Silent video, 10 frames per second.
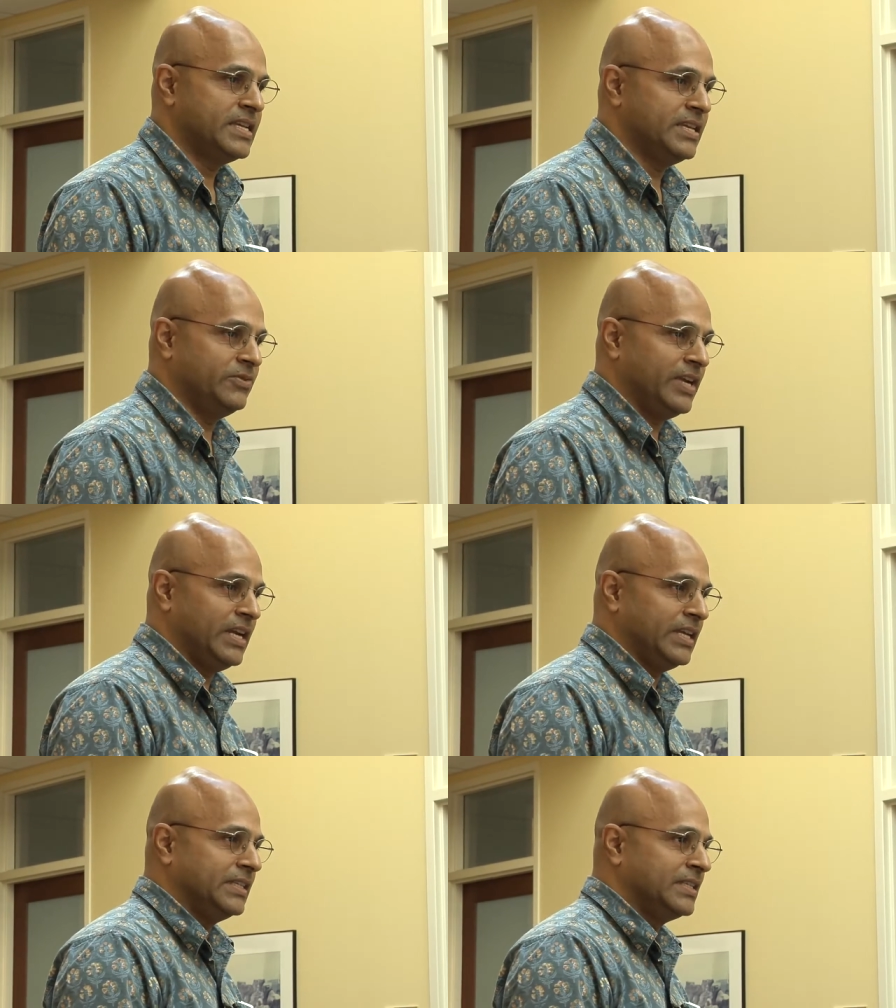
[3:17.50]
he
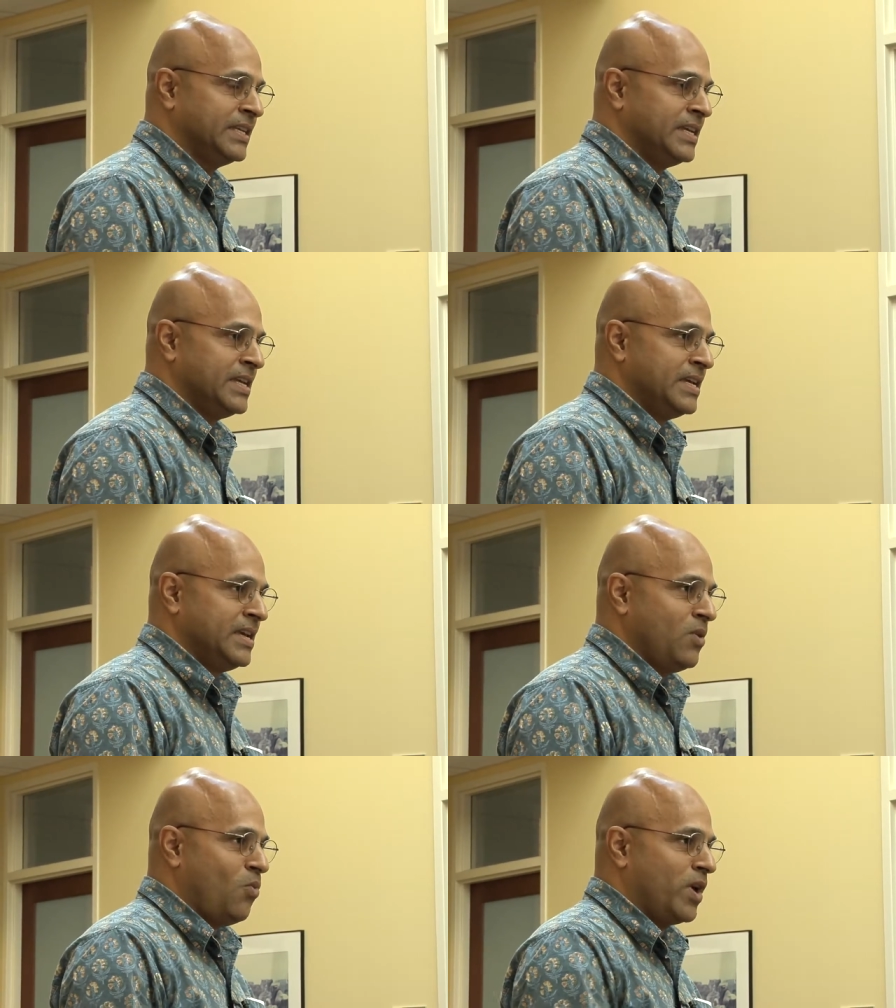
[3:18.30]
realized
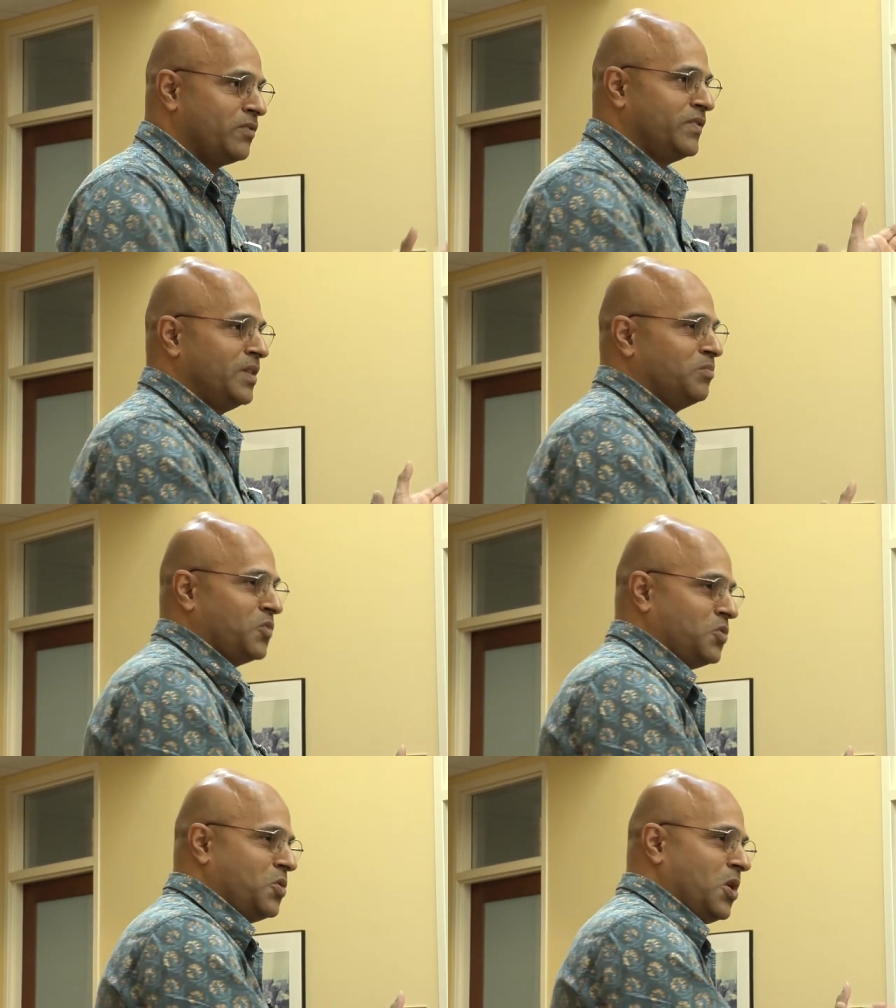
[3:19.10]
one of them
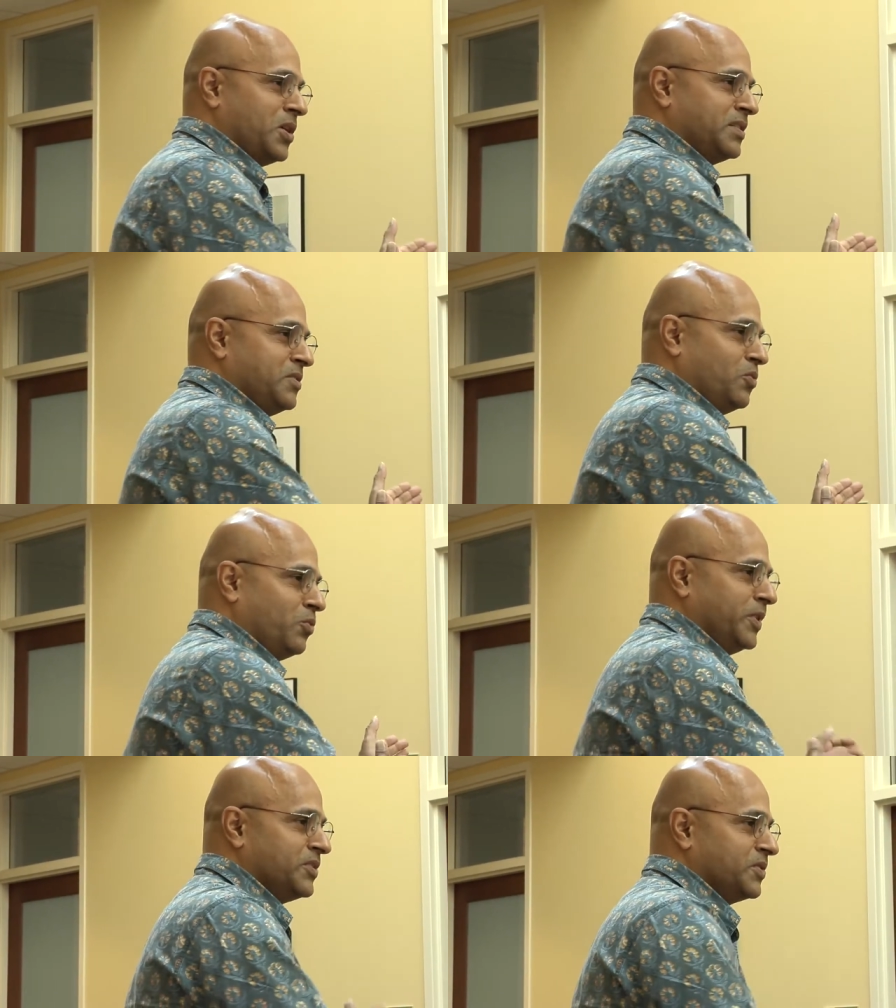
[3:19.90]
got
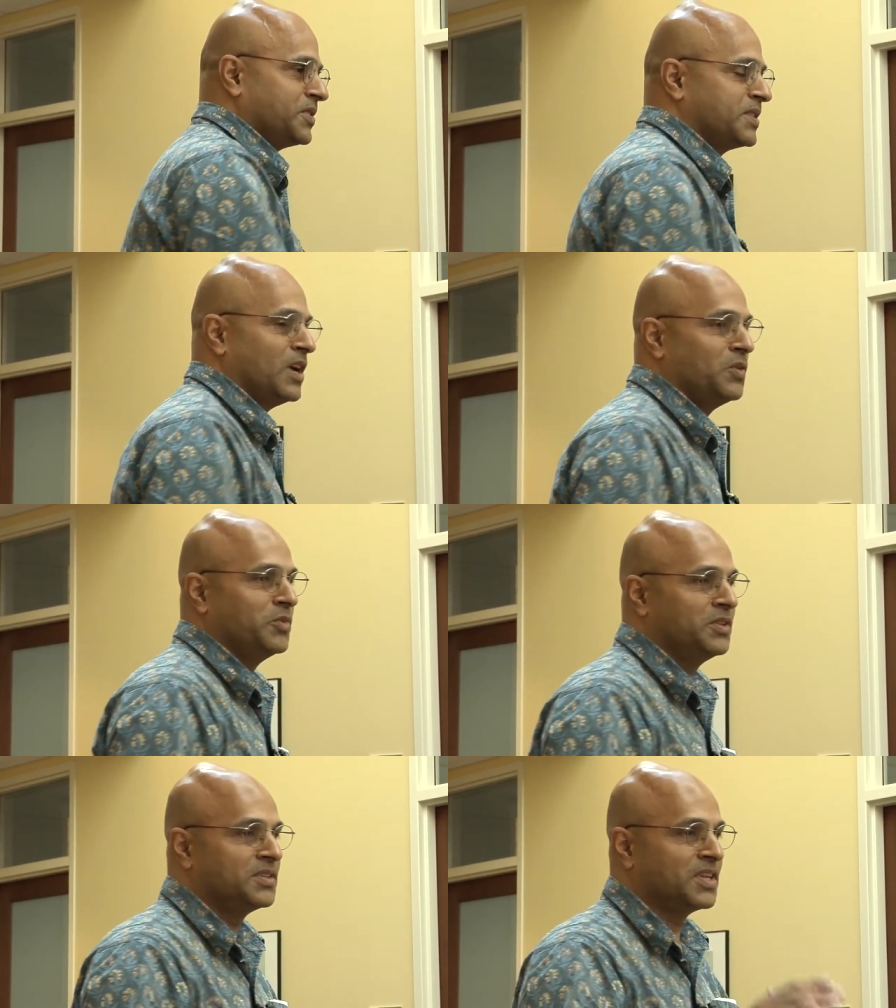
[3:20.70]
Norwegian
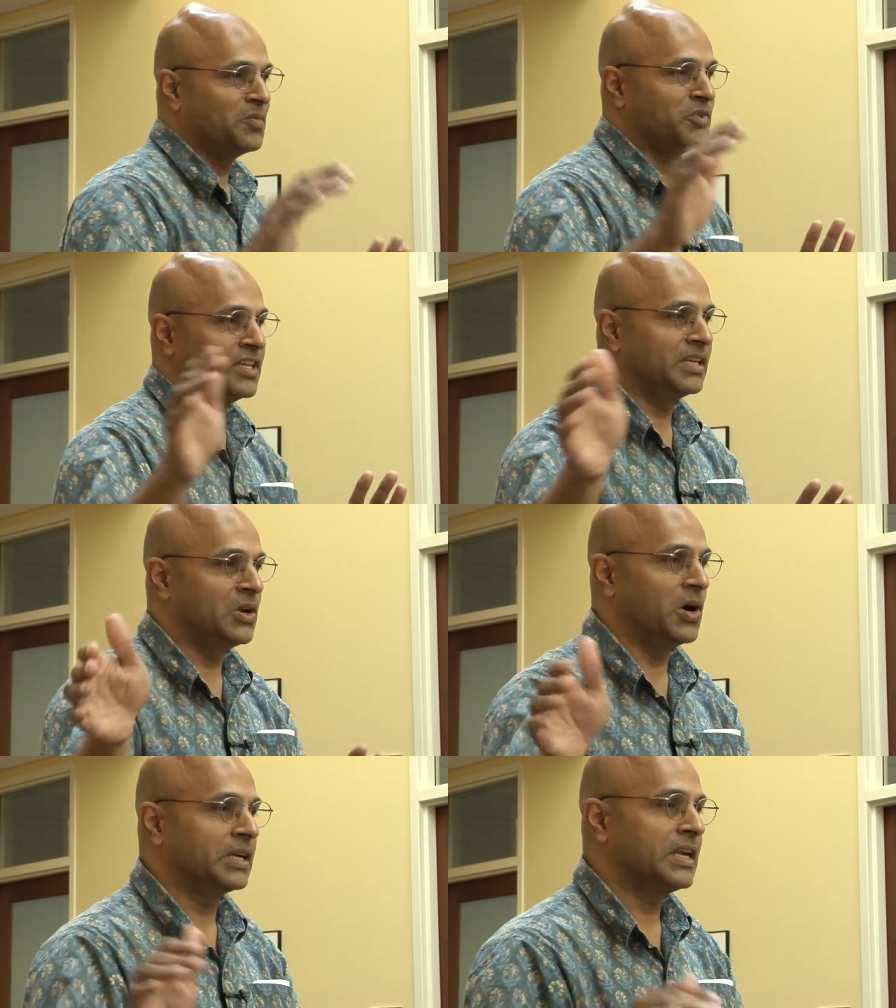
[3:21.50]
salmon, somebody
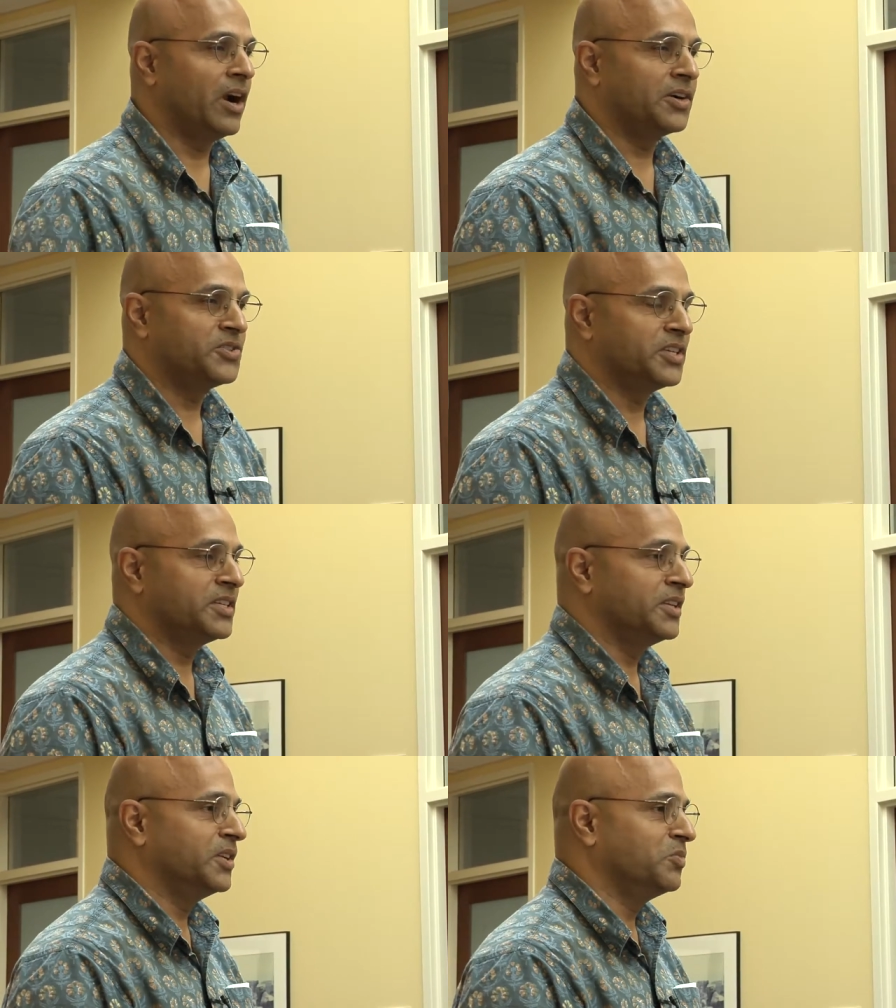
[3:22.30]
got
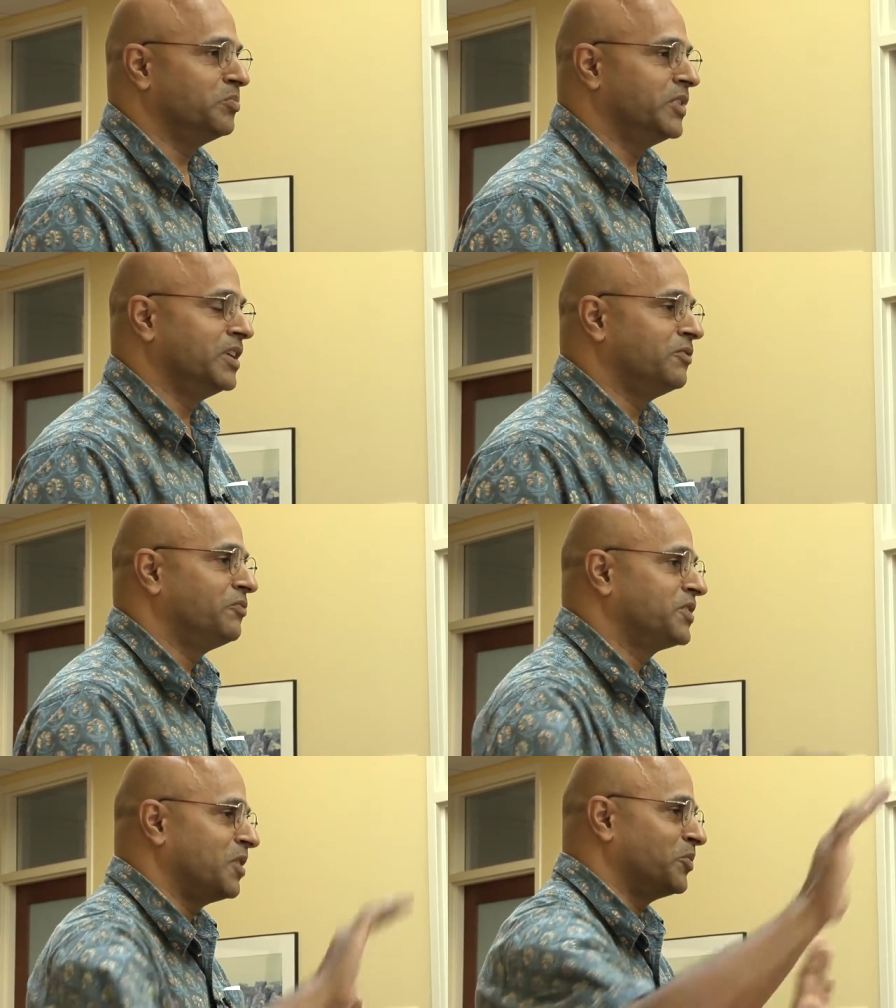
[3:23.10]
Argentinian
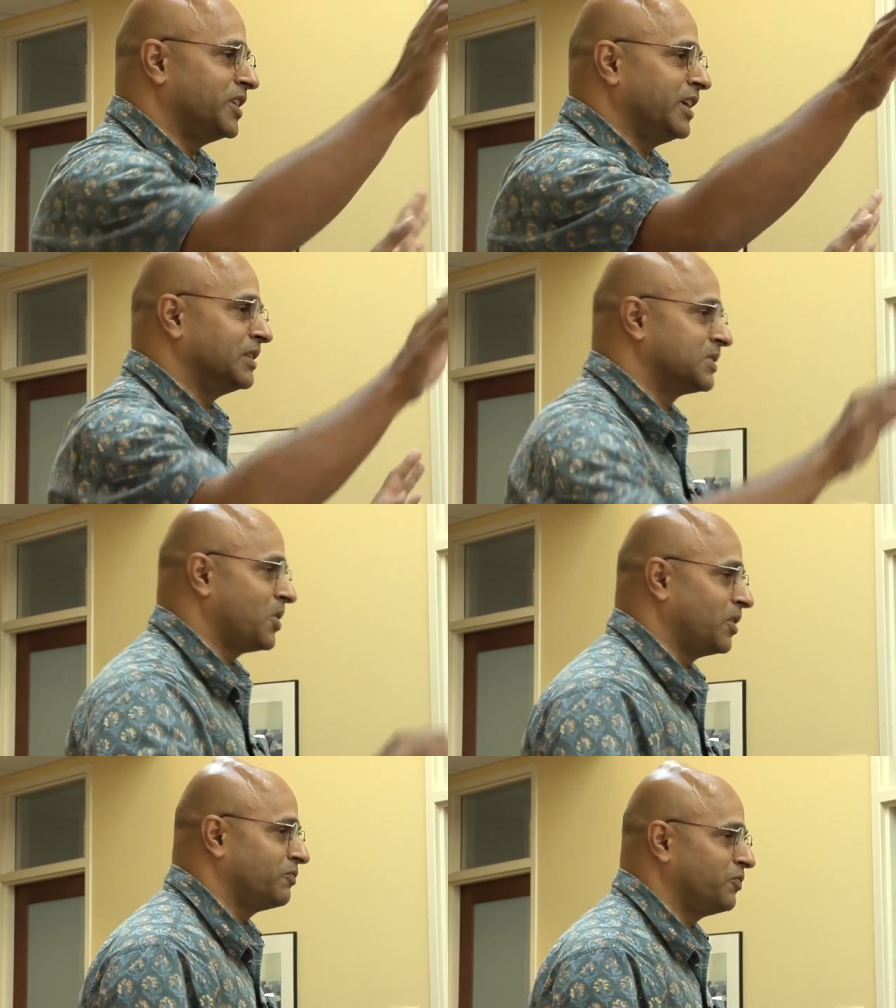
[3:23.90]
beef, somebody else
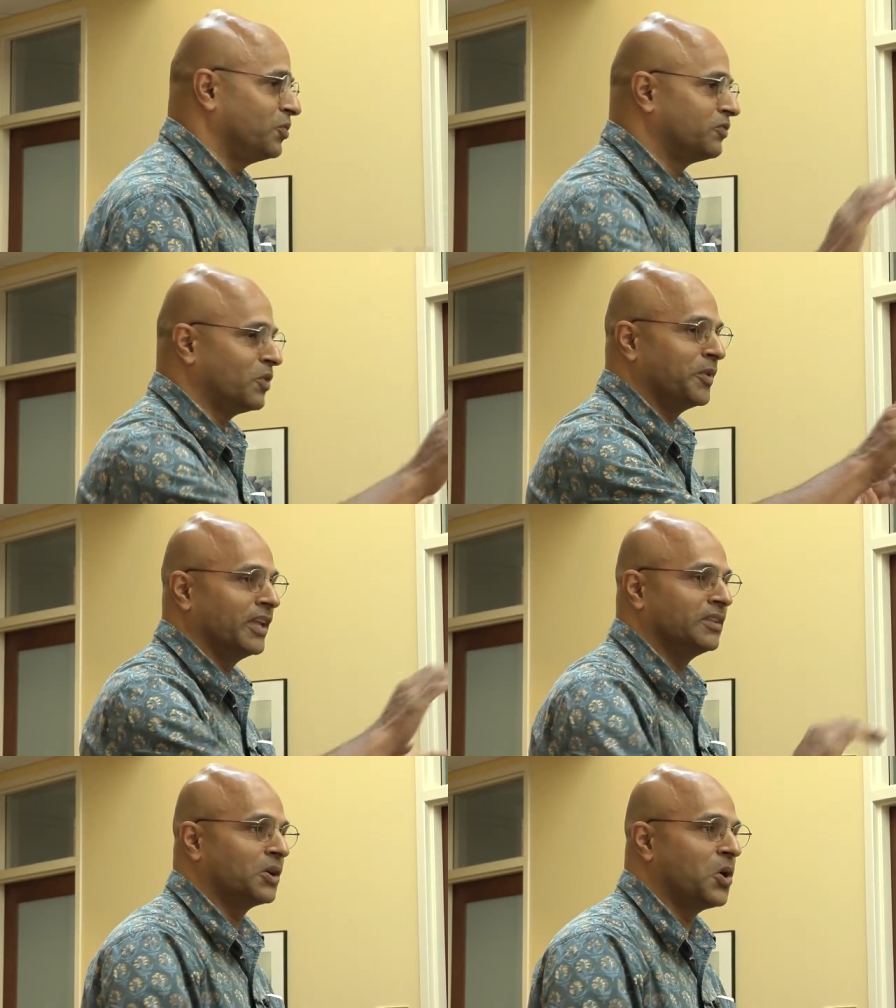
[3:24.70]
got food from
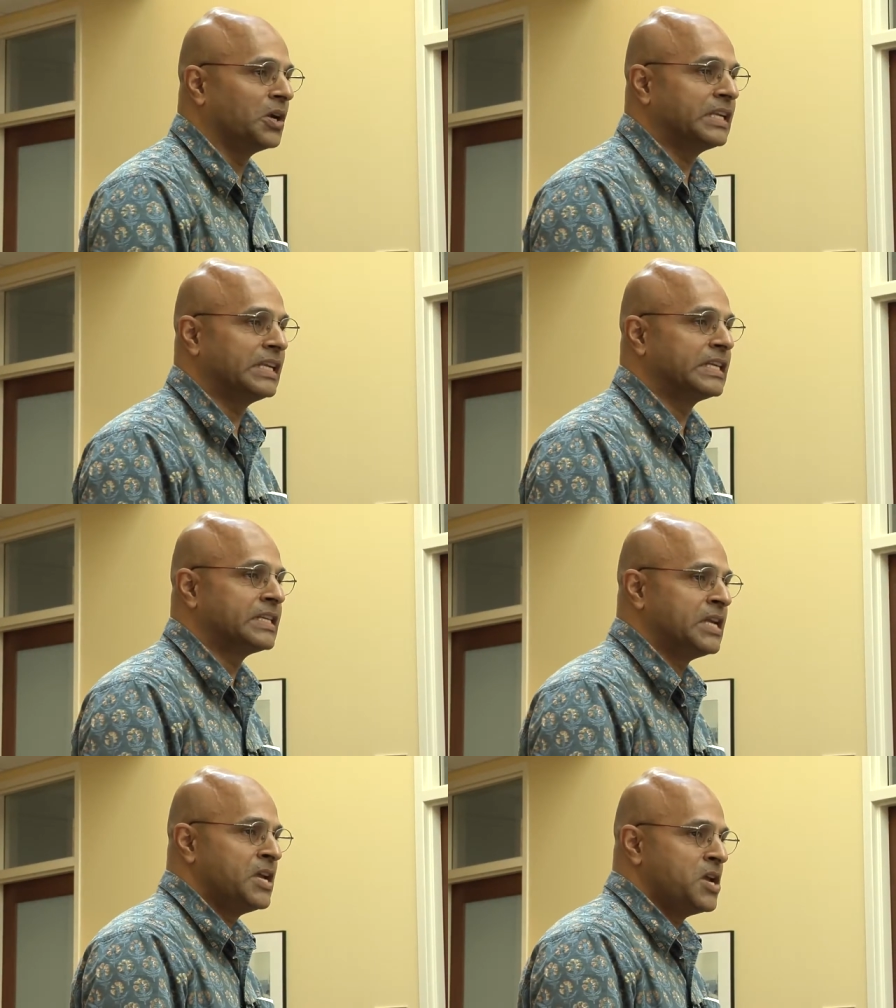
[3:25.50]
another continent.